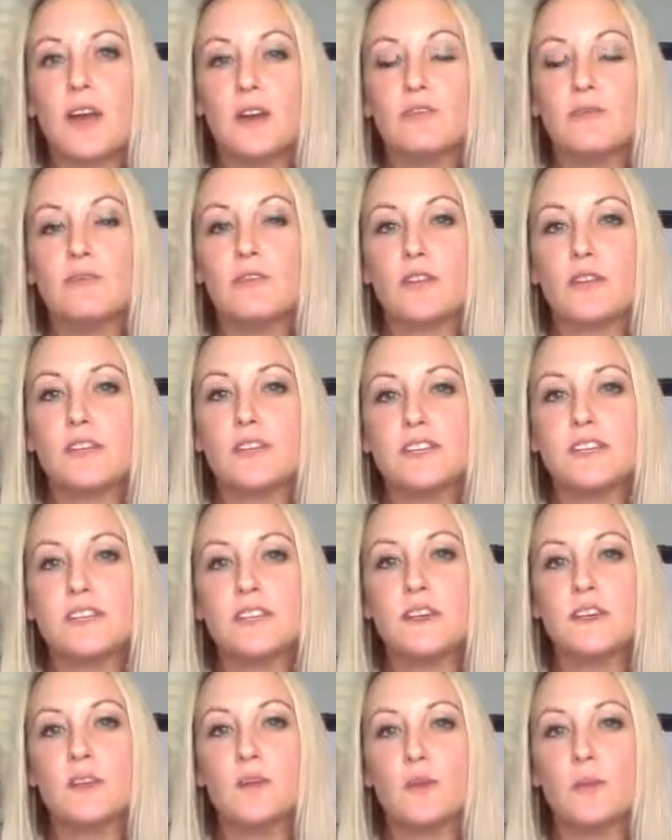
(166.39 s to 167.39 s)
every
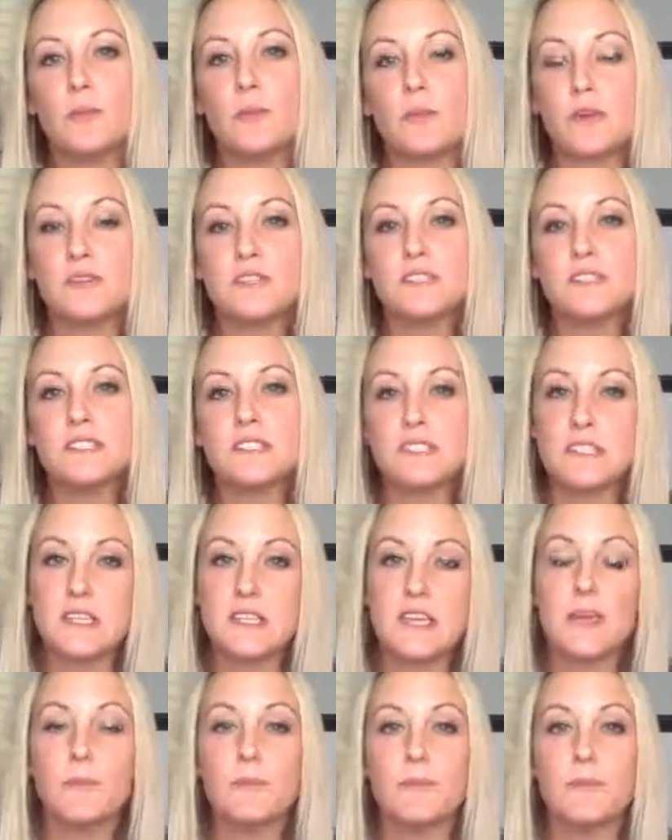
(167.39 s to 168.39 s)
single person's
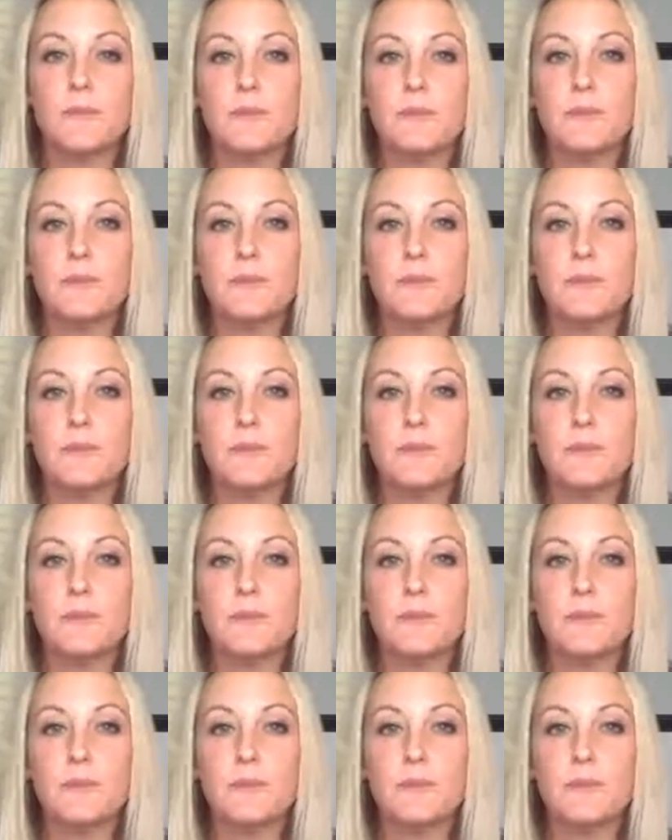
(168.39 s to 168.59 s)
name.